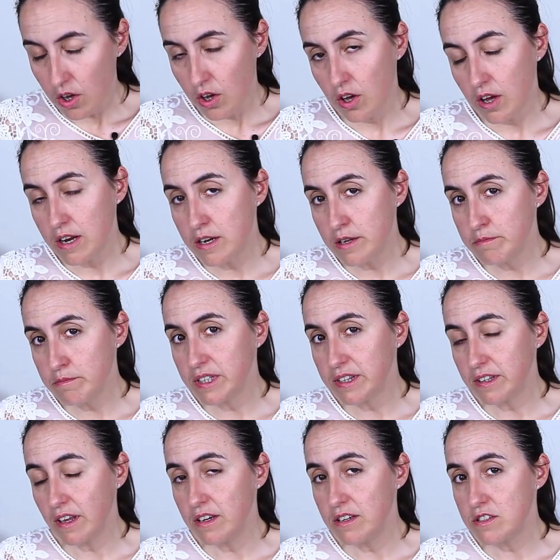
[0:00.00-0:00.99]
a
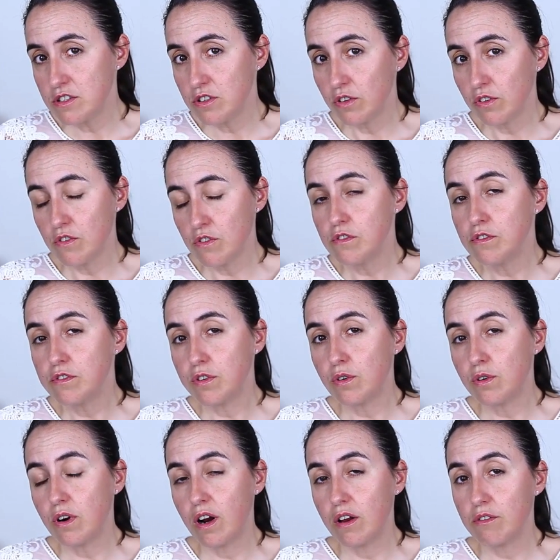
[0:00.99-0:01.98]
limitation
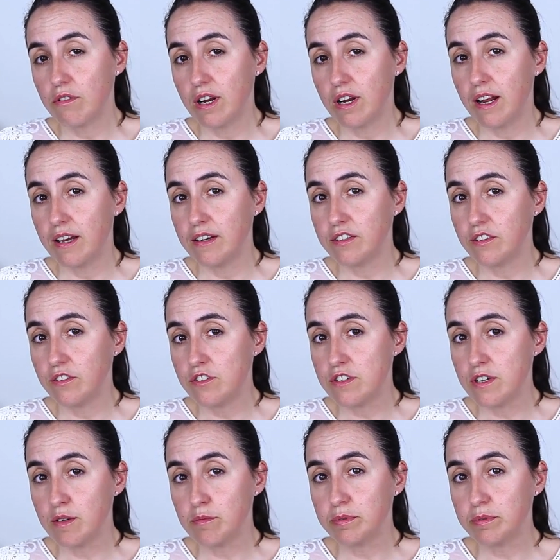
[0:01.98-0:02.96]
for
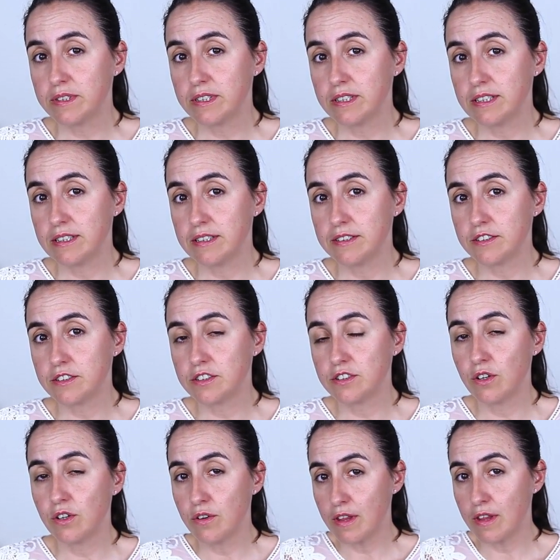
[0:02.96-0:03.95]
relationships
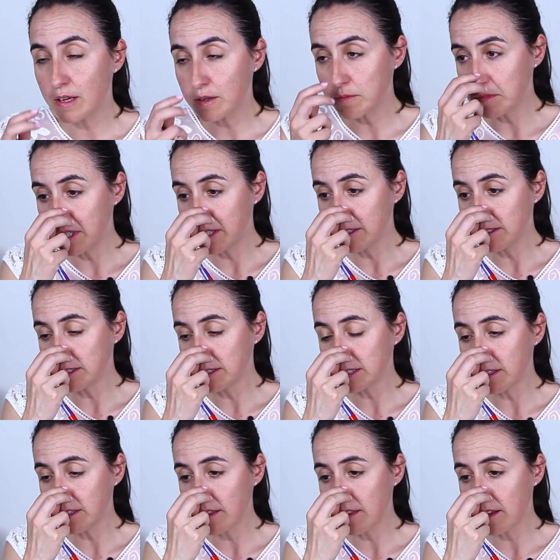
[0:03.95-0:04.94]
so that means
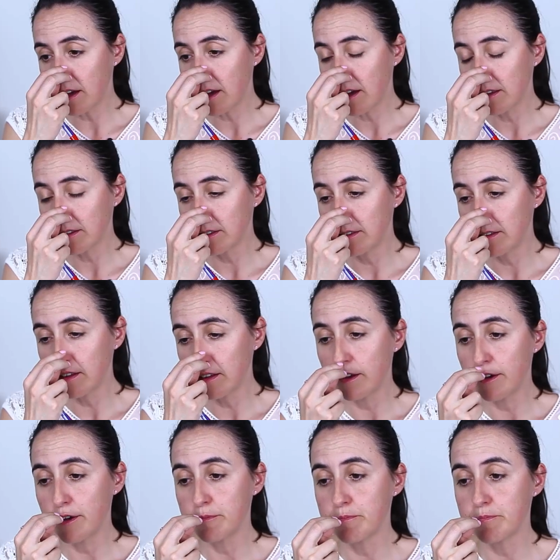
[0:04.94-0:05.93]
that
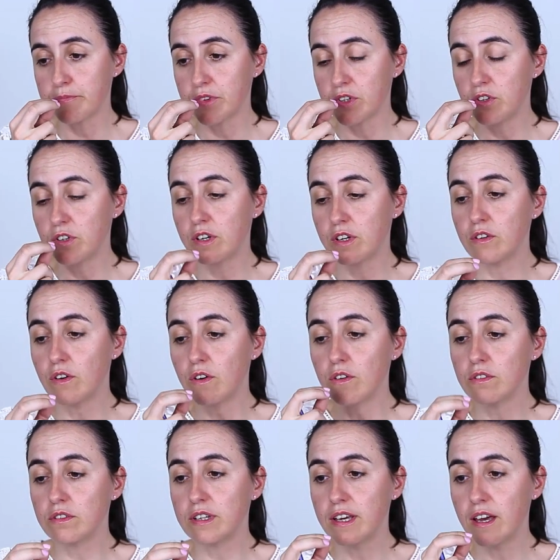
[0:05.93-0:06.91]
um, you can
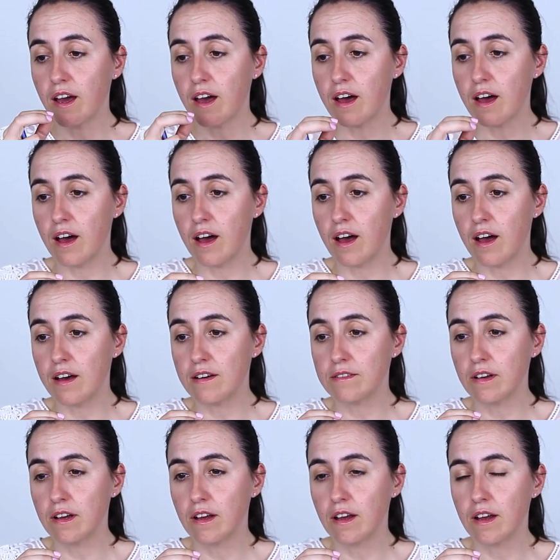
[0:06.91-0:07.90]
only
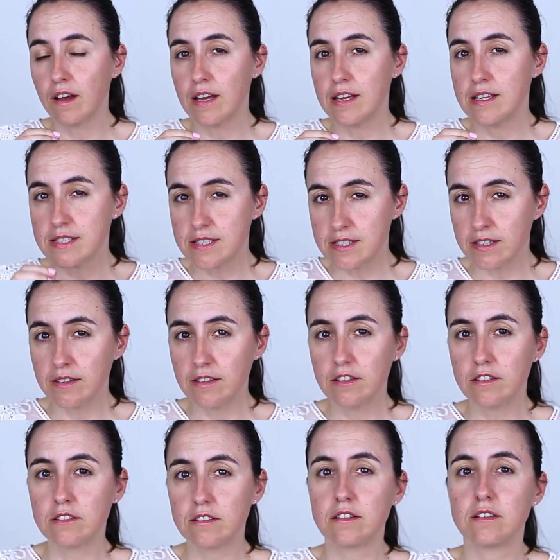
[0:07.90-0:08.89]
have
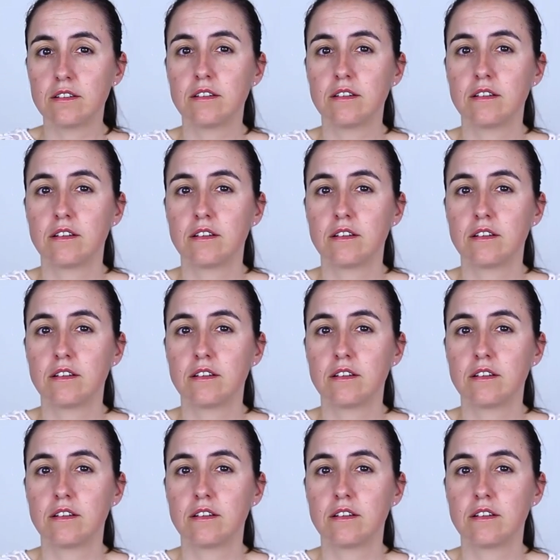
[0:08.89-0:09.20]
single